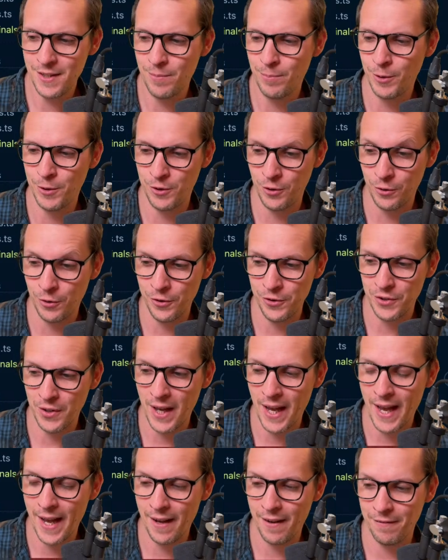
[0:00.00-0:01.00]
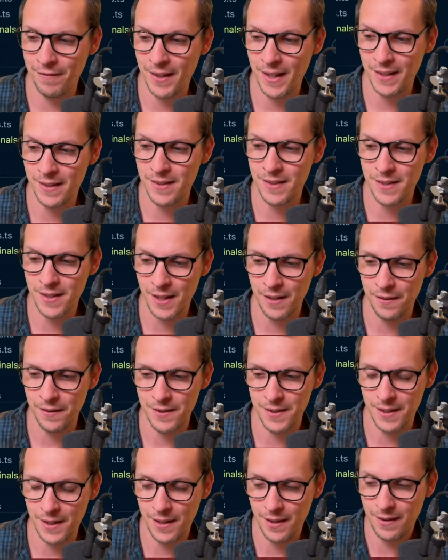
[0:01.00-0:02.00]
but you also have that skill
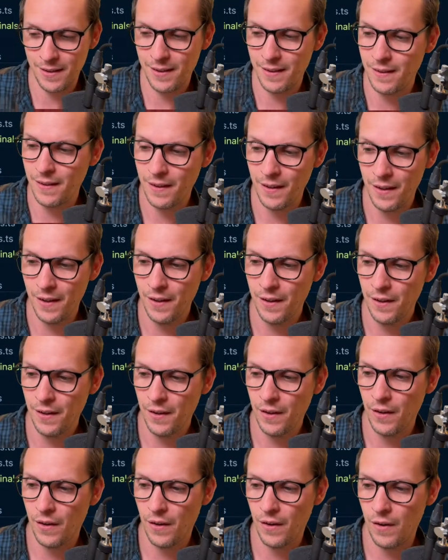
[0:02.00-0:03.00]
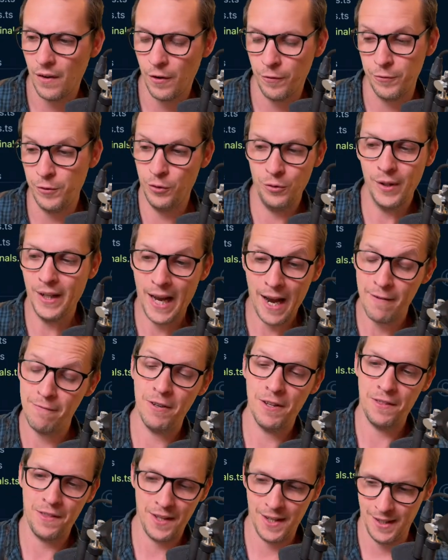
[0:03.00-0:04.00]
set of doing
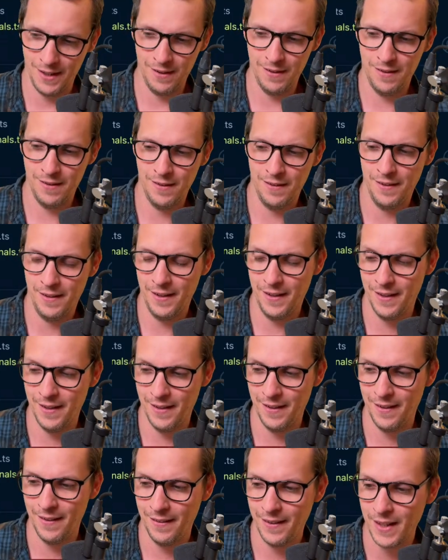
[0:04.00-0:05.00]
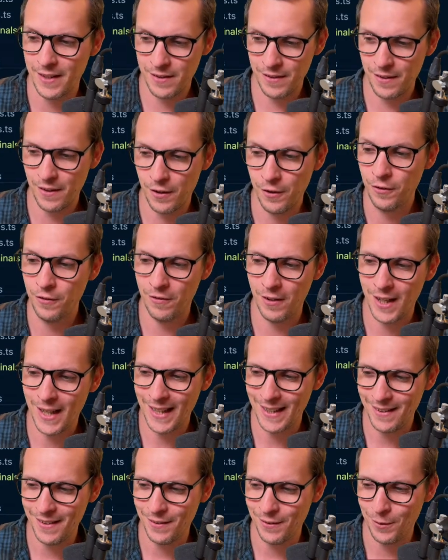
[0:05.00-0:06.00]
everything that's
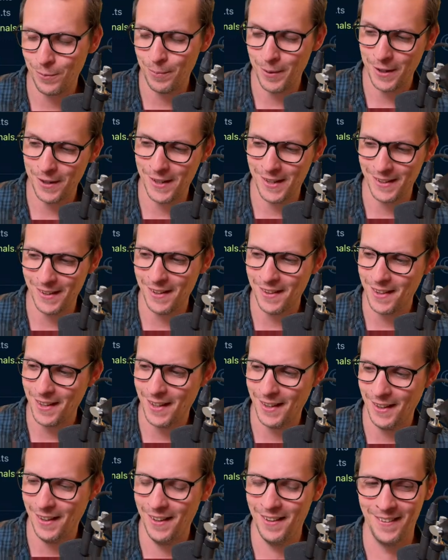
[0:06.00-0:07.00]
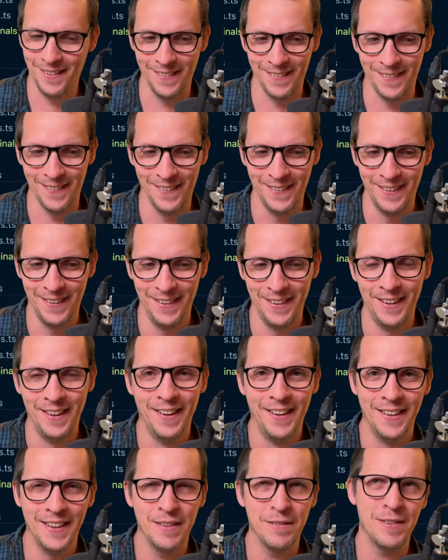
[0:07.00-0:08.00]
unrelated to building the thing,
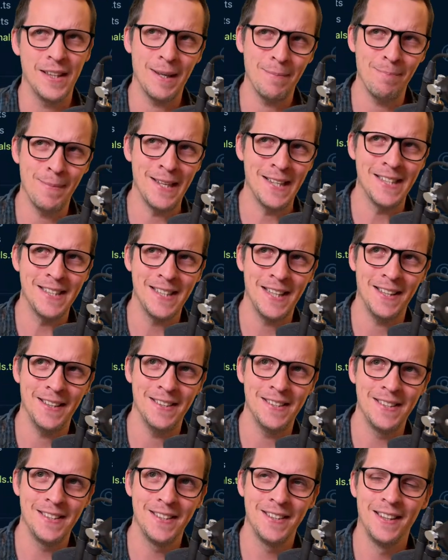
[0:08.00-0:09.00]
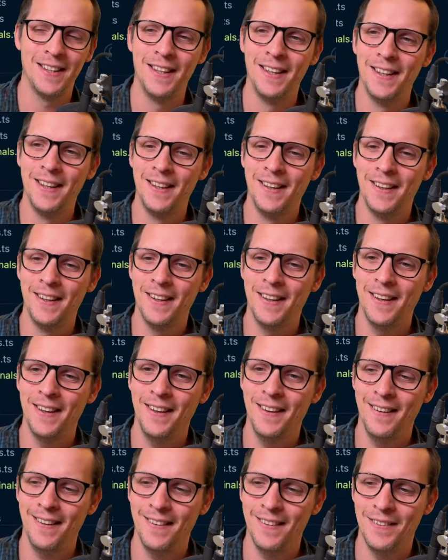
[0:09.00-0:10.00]
if that makes sense.
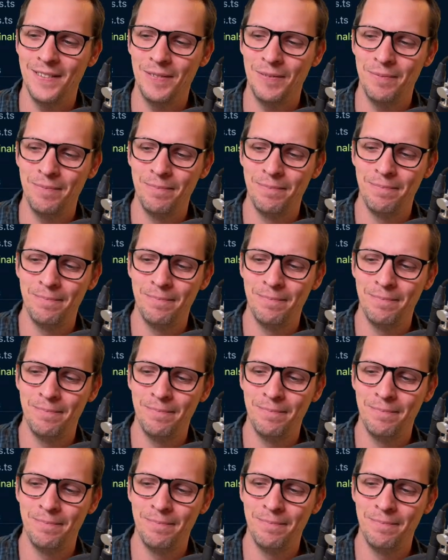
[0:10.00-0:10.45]
And